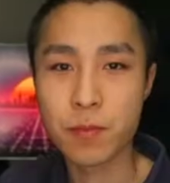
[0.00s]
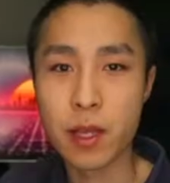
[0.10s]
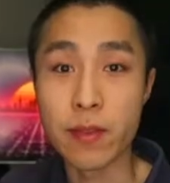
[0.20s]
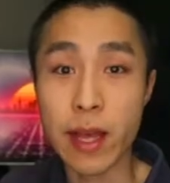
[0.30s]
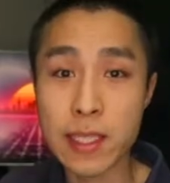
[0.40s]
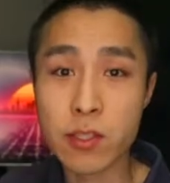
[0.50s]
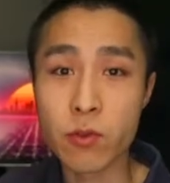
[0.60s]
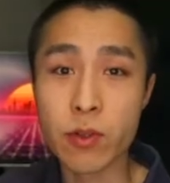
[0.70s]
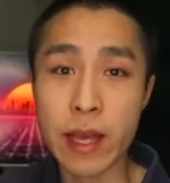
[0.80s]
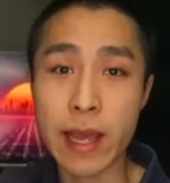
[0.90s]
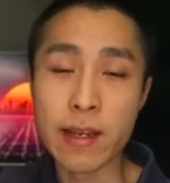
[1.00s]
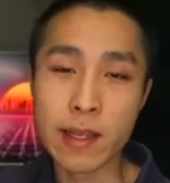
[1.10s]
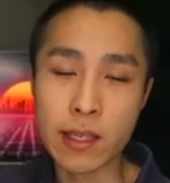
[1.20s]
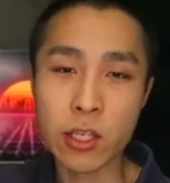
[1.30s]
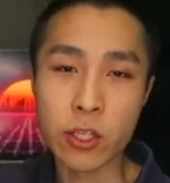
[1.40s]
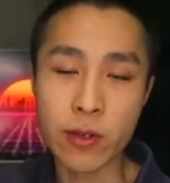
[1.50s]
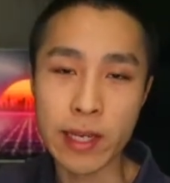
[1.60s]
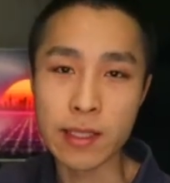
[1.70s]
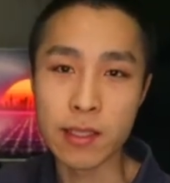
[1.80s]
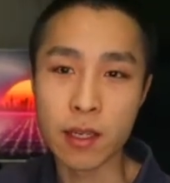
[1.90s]
And that's through the
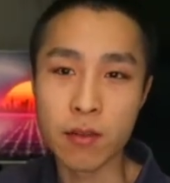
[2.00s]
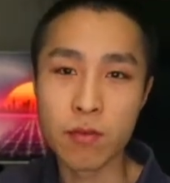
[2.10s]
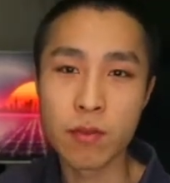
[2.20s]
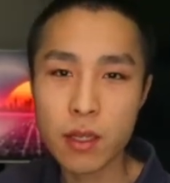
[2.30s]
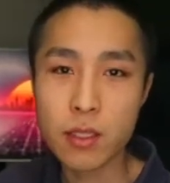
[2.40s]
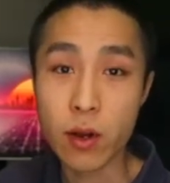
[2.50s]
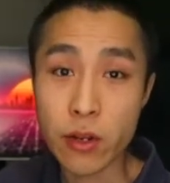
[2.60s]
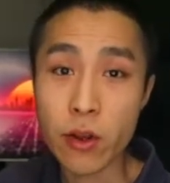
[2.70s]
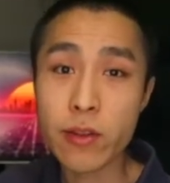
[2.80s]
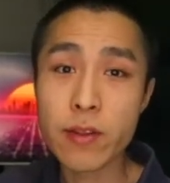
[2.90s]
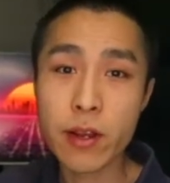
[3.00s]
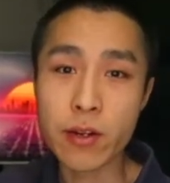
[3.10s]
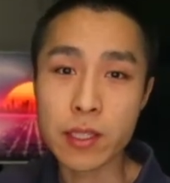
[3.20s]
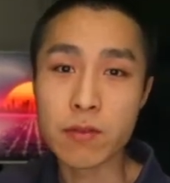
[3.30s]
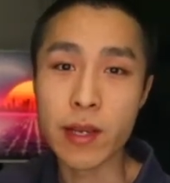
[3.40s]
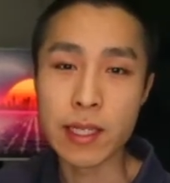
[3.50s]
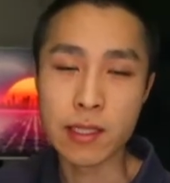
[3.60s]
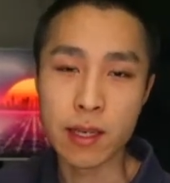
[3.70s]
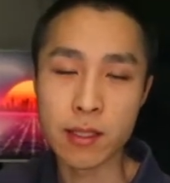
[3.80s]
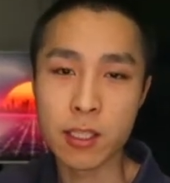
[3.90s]
NDQ ETF. So I know that there is
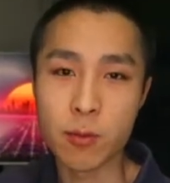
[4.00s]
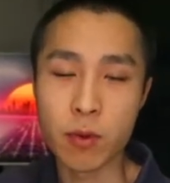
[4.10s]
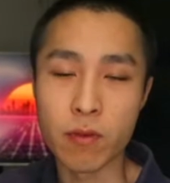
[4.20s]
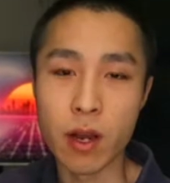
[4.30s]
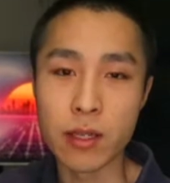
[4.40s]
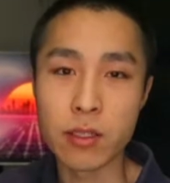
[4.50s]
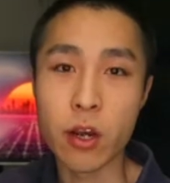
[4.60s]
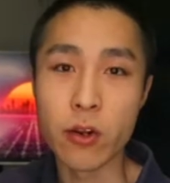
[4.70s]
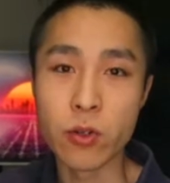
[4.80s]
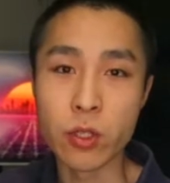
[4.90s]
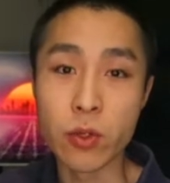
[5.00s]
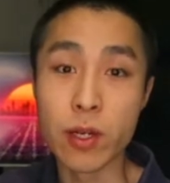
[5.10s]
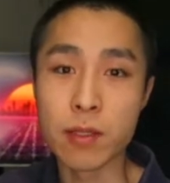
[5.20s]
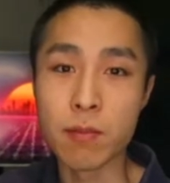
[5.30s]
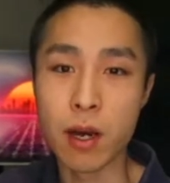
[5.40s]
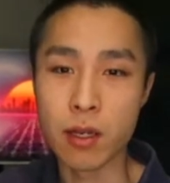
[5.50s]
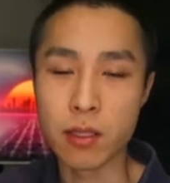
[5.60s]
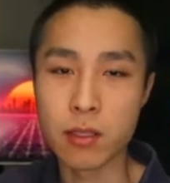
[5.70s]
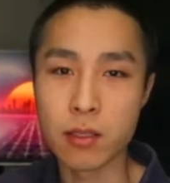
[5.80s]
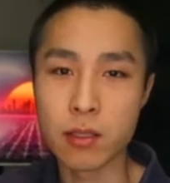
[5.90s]
VTS to provide total US
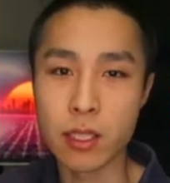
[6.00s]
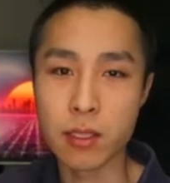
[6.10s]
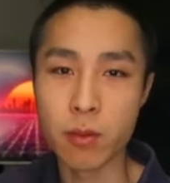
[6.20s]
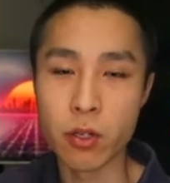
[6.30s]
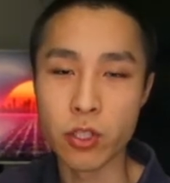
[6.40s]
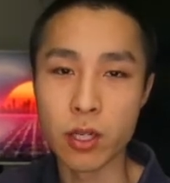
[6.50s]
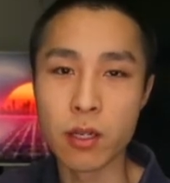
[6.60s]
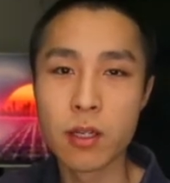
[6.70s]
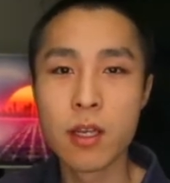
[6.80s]
market exposure,